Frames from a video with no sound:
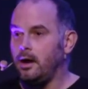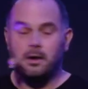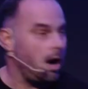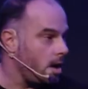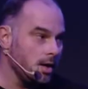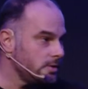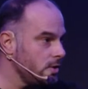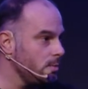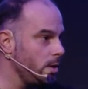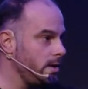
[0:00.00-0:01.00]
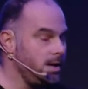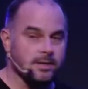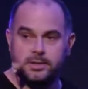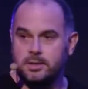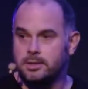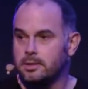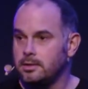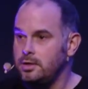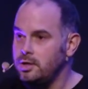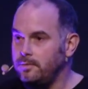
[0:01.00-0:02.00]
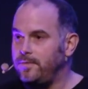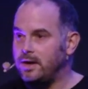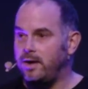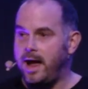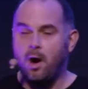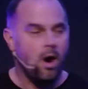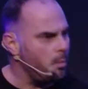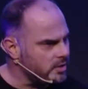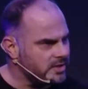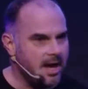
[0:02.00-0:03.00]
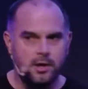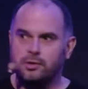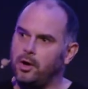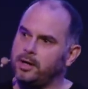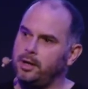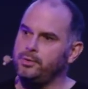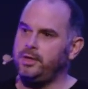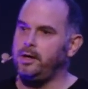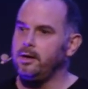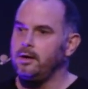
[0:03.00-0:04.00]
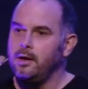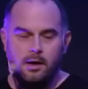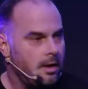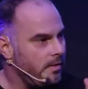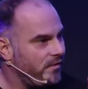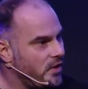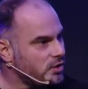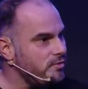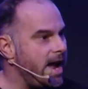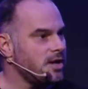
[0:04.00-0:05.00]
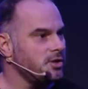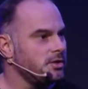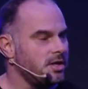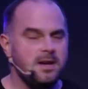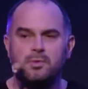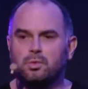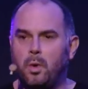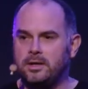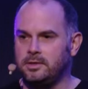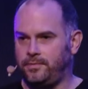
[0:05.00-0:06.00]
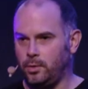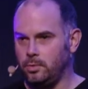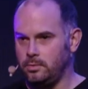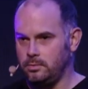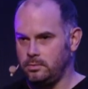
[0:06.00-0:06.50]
I can't tell you what it is. You're going to figure it out. I want to see how you diagnose it. The first reaction of the team was wonderful.